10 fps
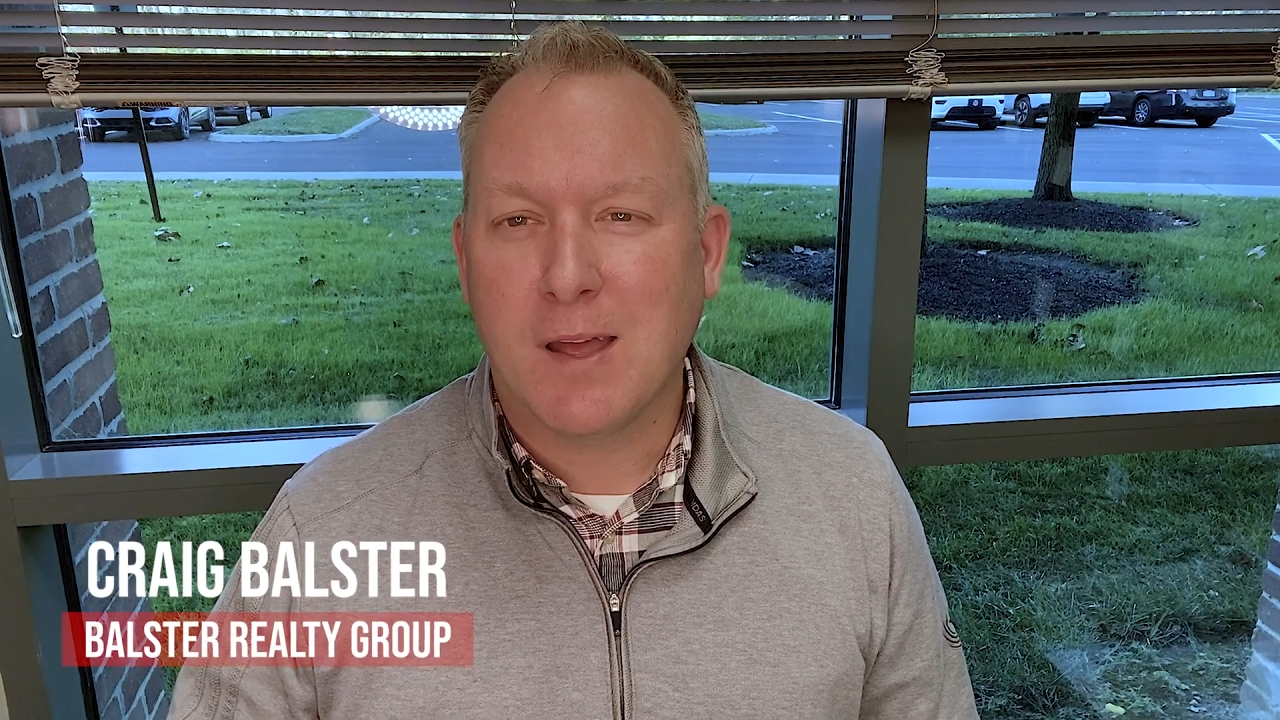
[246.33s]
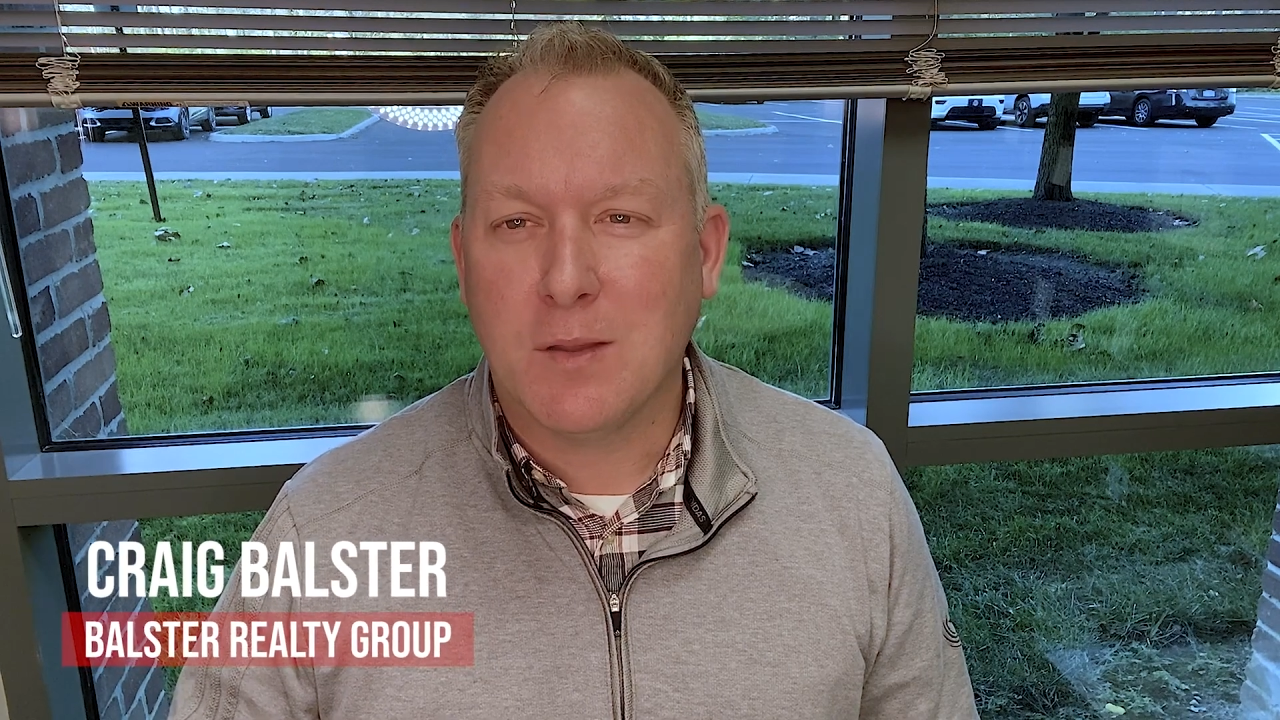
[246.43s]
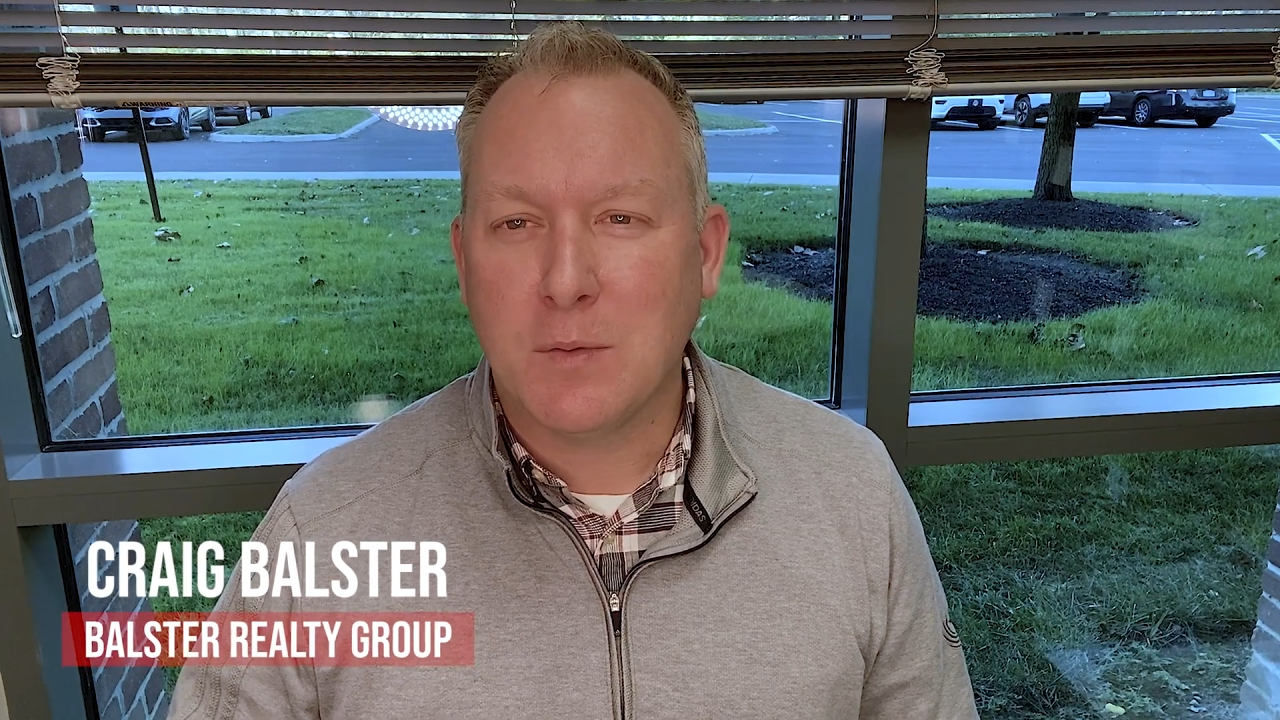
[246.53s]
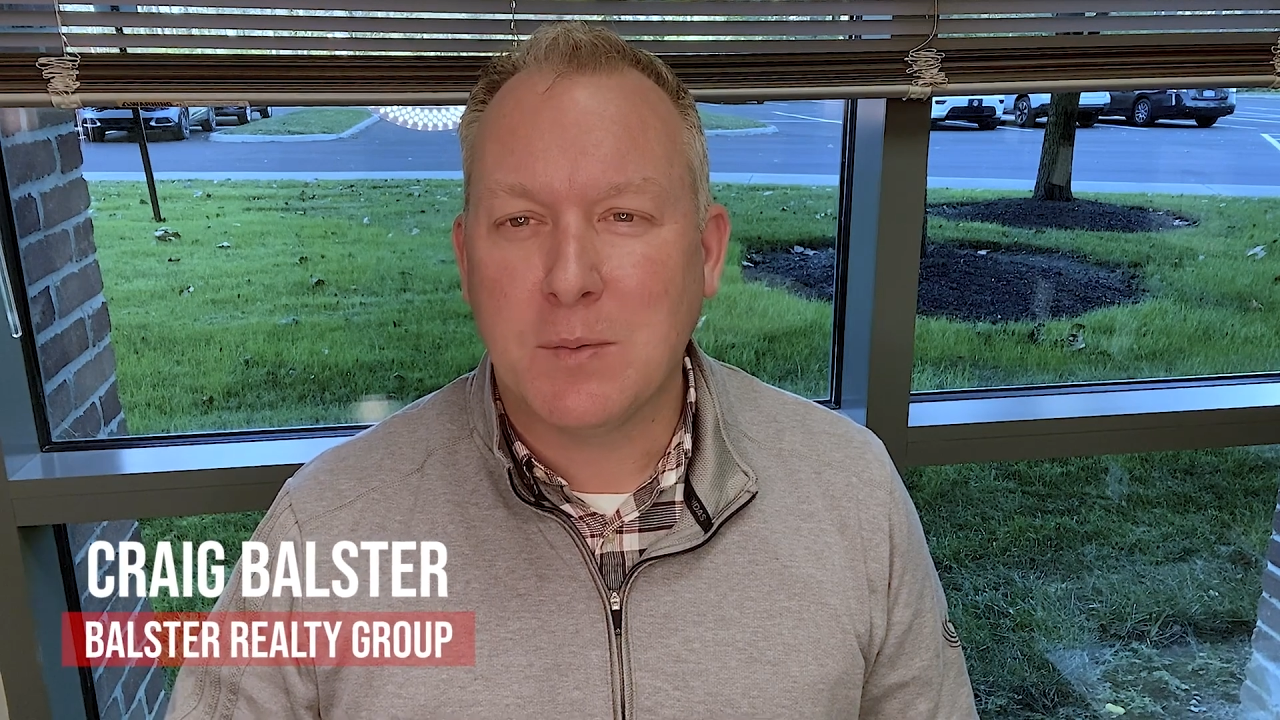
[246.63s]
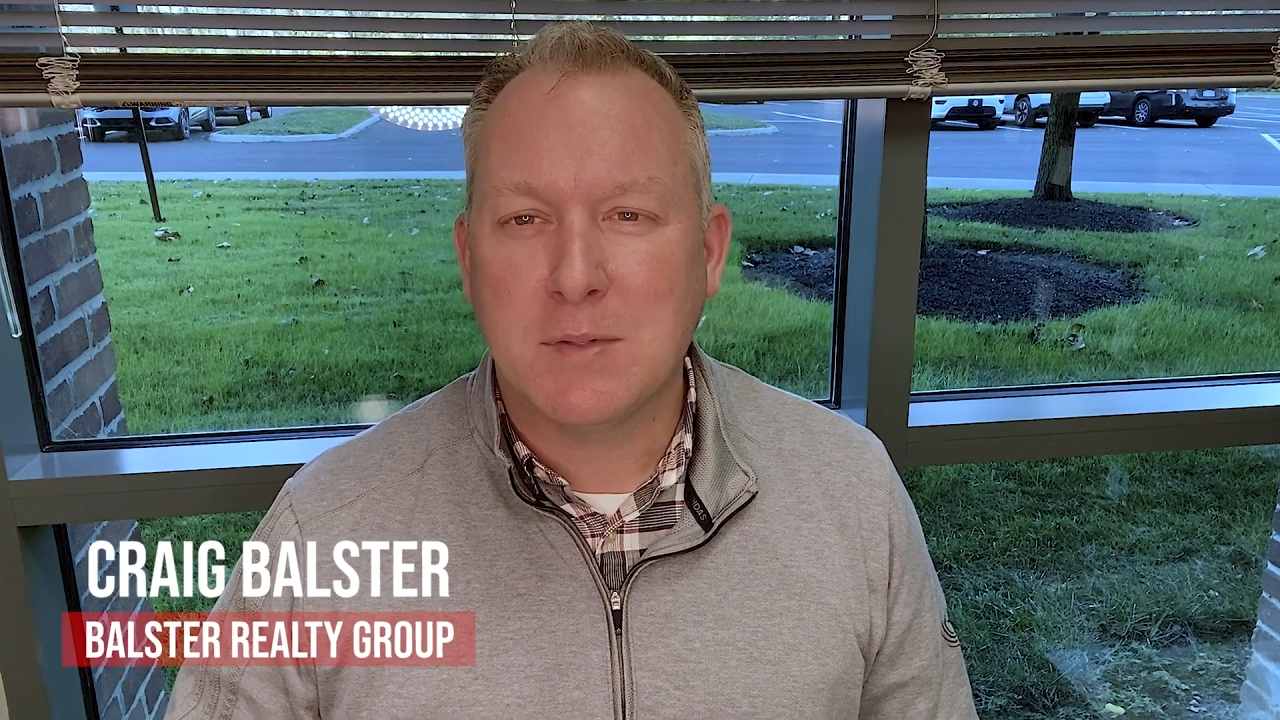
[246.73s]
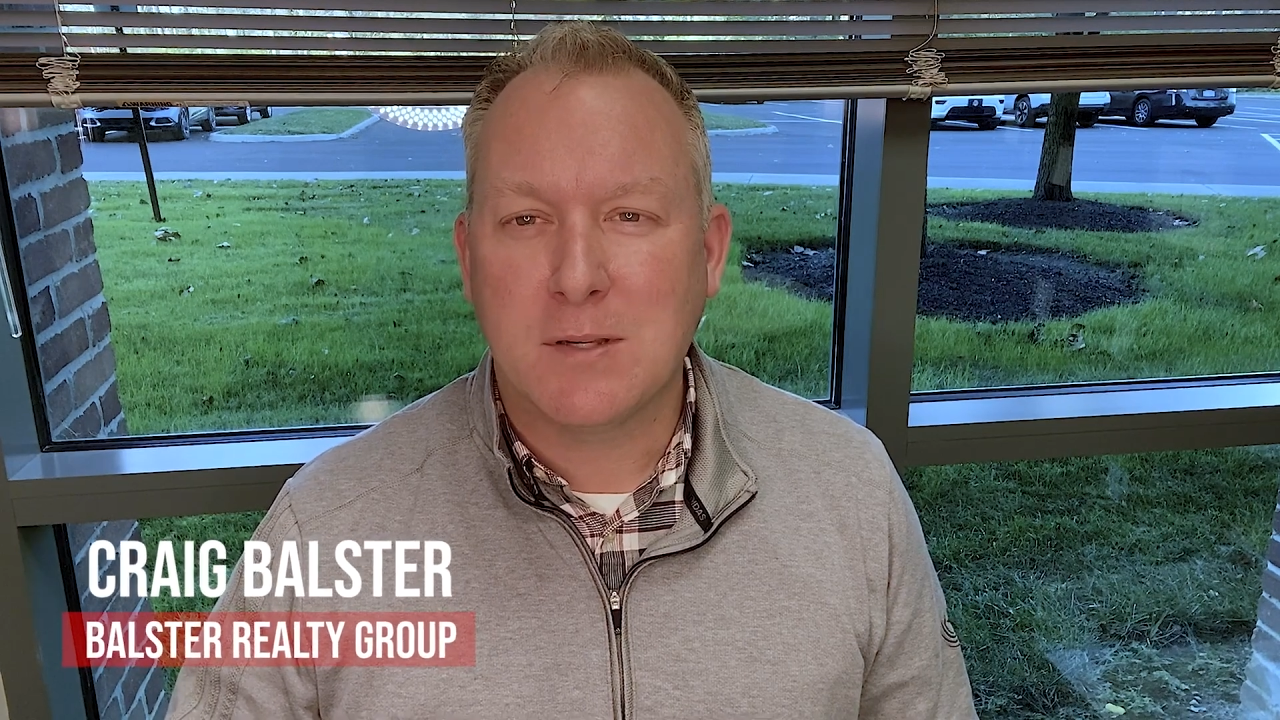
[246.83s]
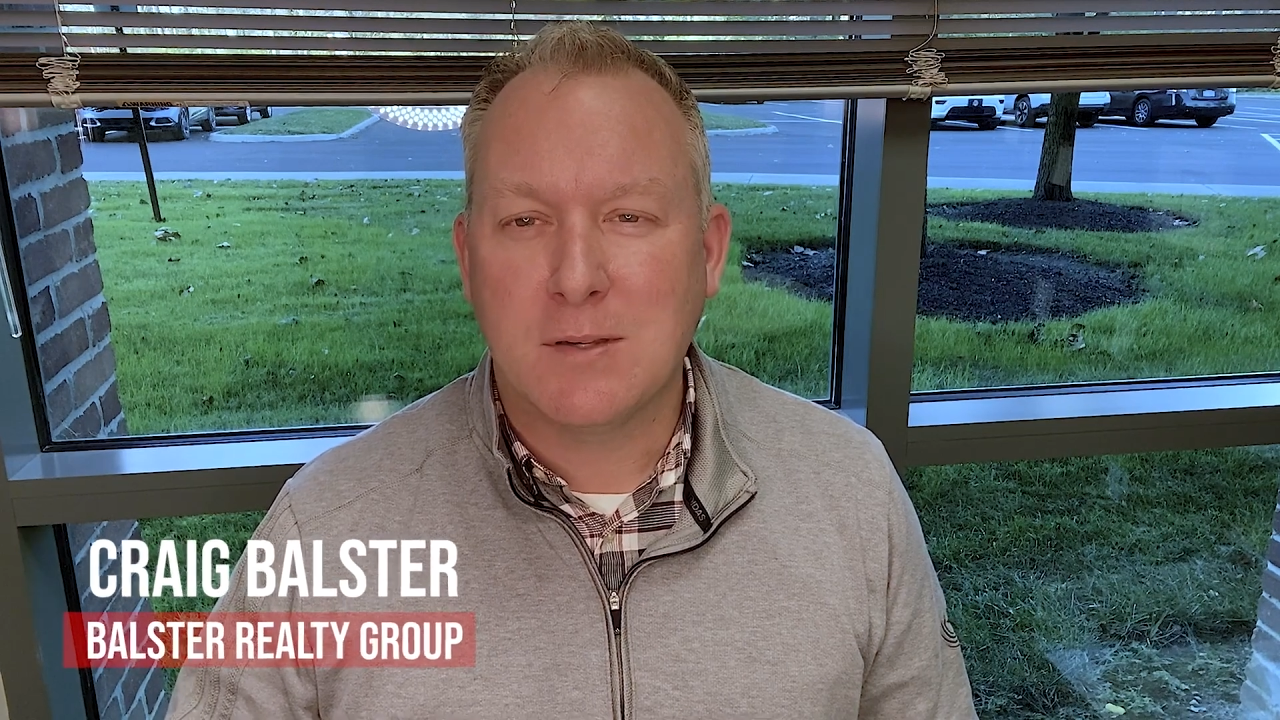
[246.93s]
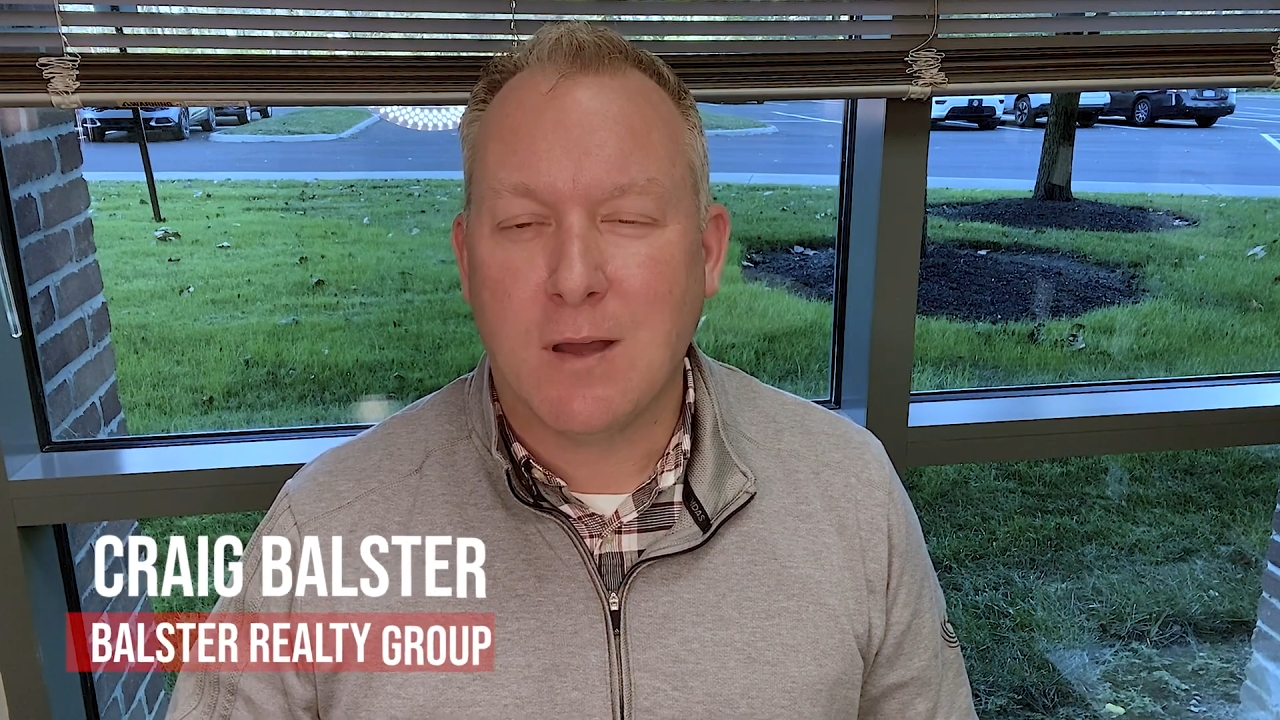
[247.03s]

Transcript: Columbus